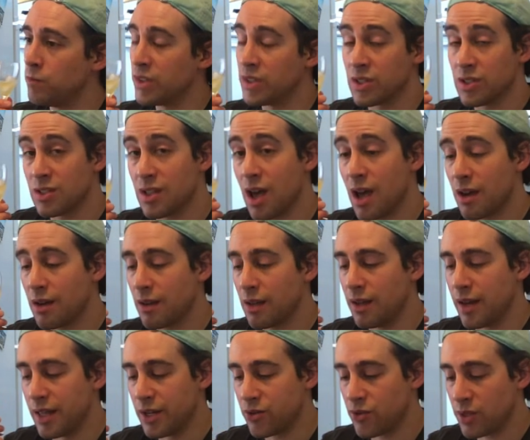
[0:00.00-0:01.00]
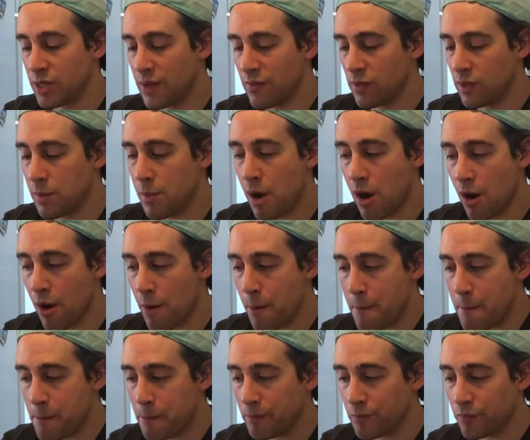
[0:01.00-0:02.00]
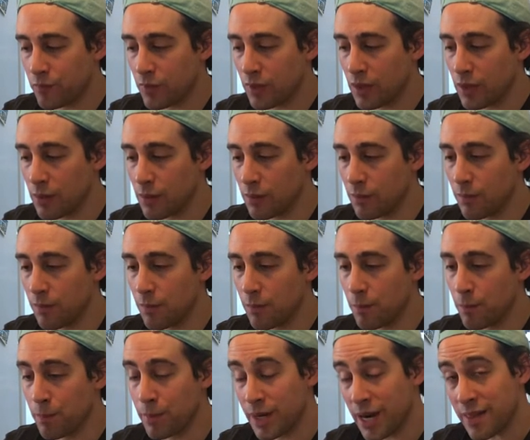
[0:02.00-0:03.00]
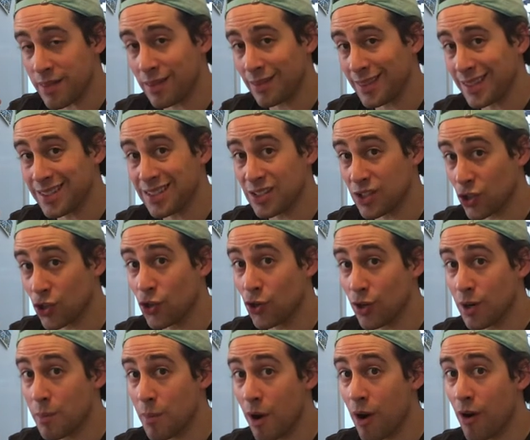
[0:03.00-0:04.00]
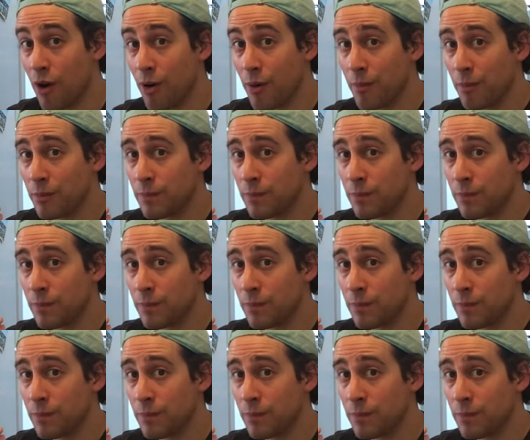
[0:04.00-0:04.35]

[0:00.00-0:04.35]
This is not an entry level Amaro, but I think this is a good Amaro.